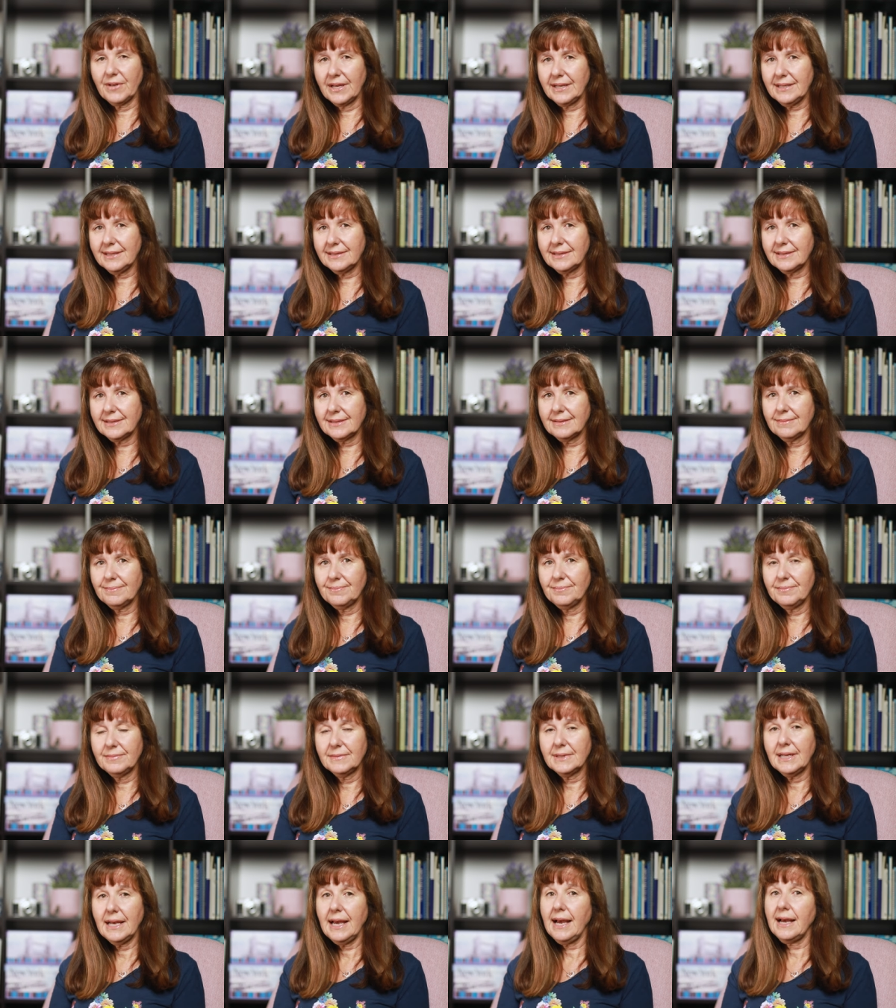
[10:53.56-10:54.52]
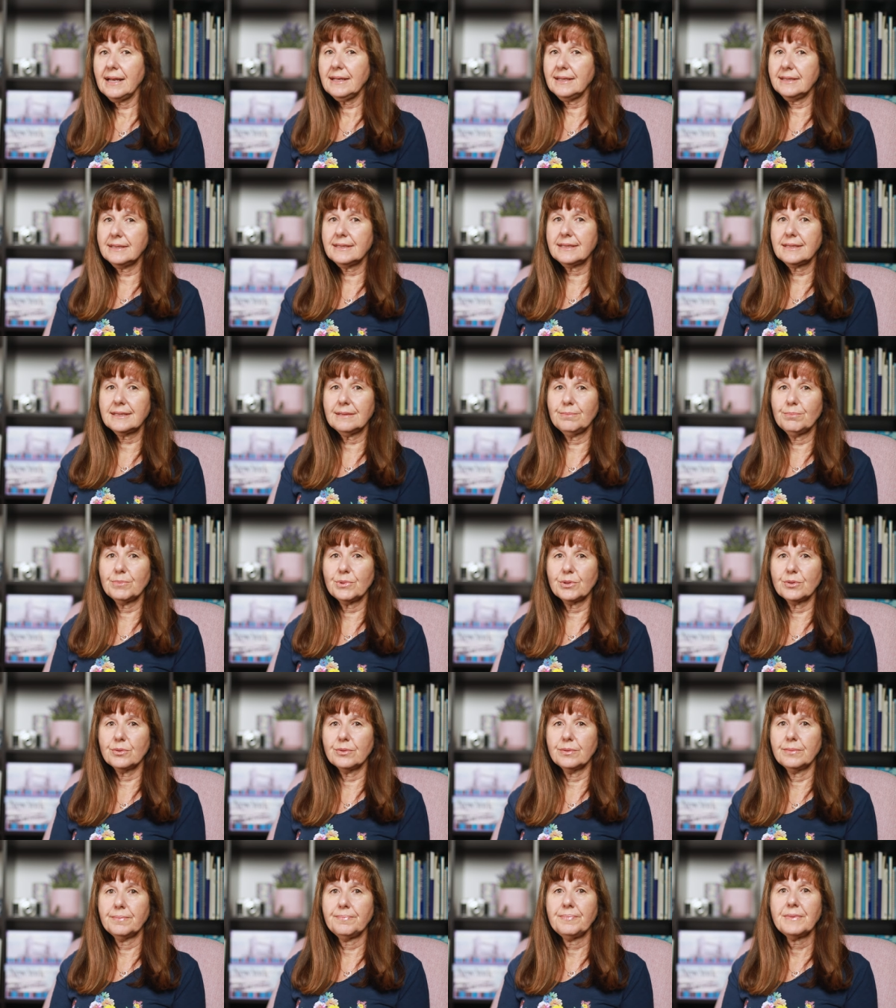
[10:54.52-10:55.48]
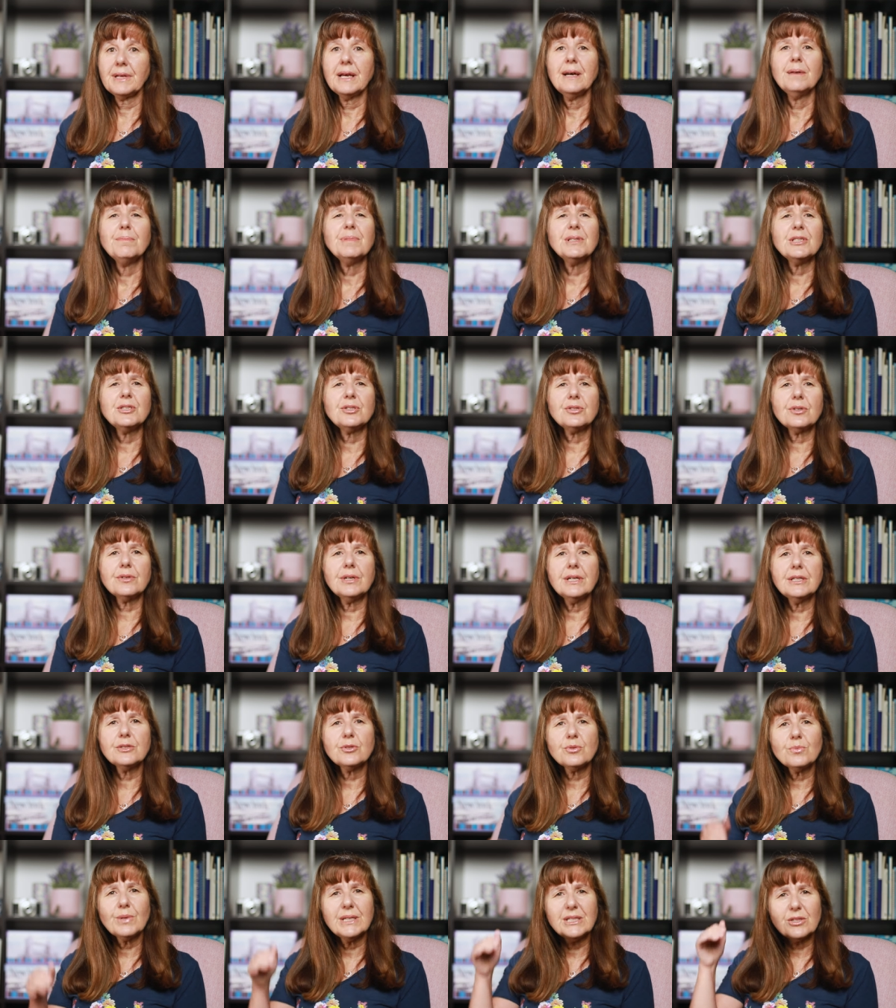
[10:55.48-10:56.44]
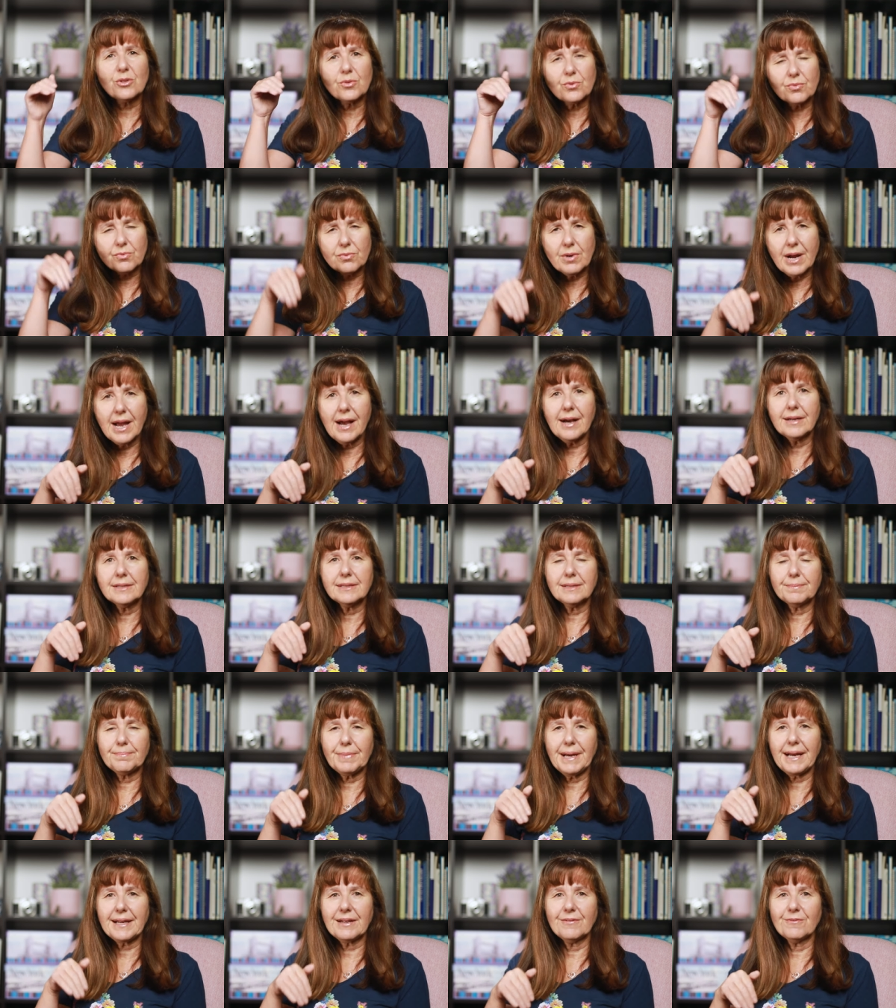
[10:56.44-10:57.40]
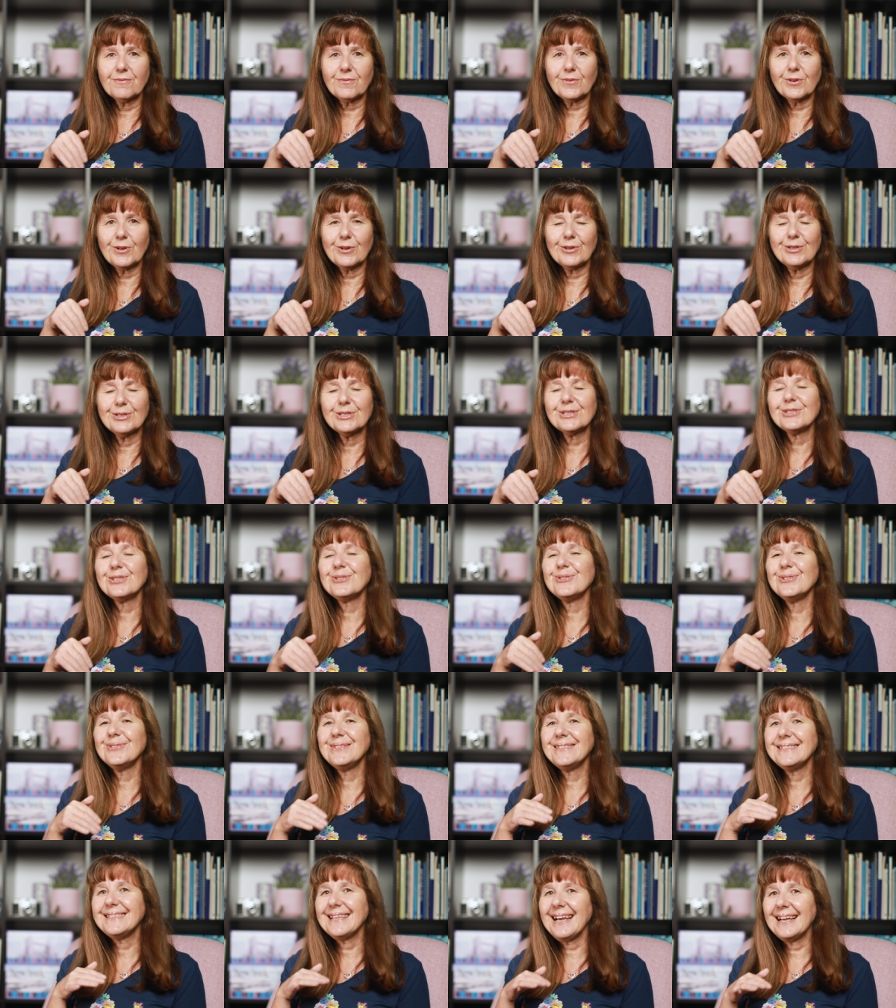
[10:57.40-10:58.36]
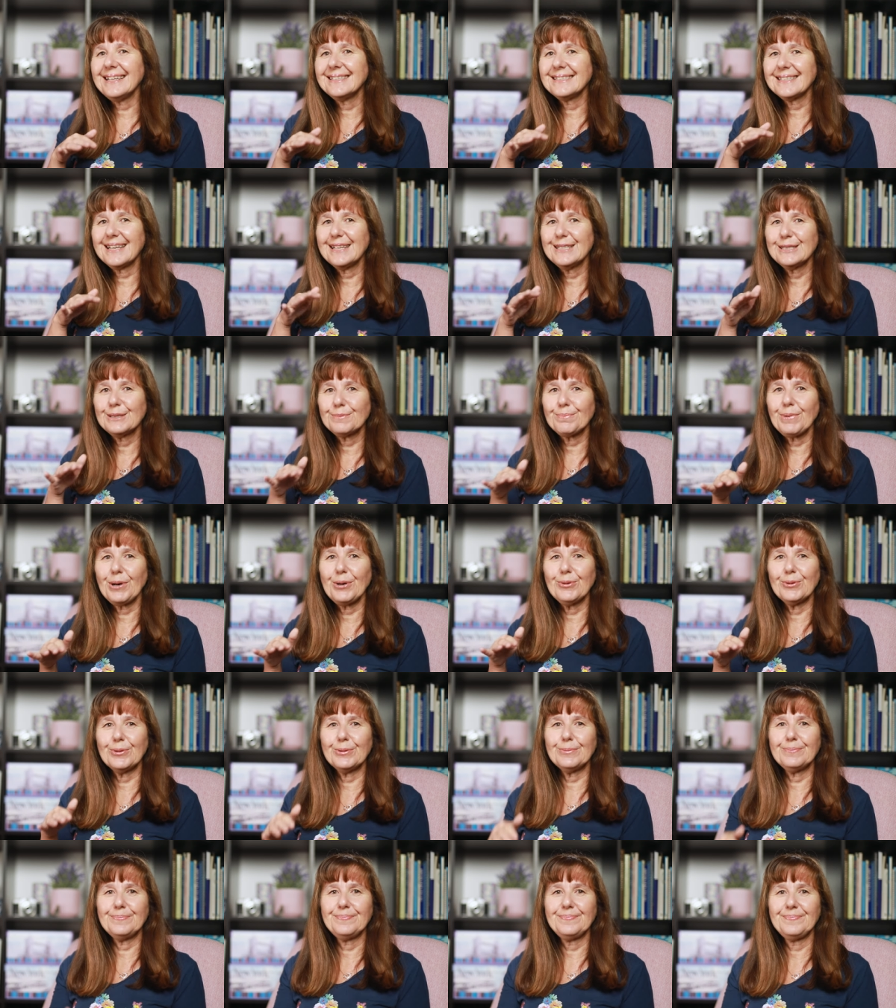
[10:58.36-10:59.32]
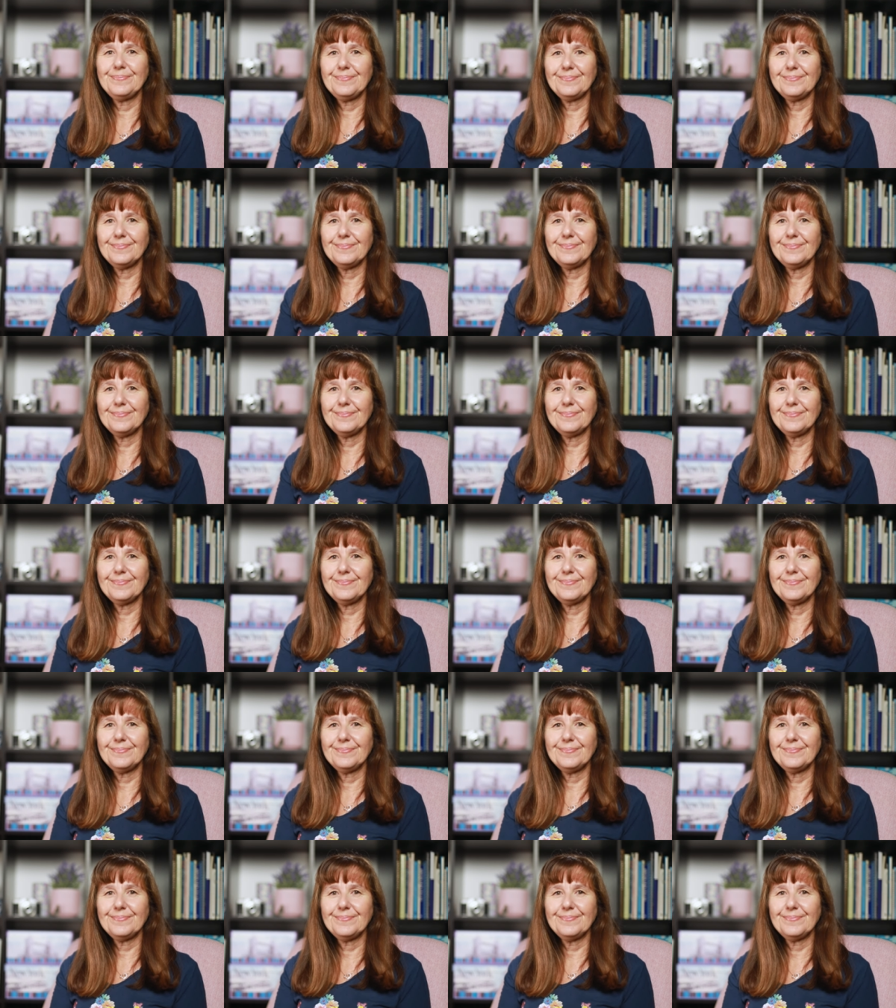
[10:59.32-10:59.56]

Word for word: Venice and Istanbul, but the story is always grounded back in Florence through Dante's poem.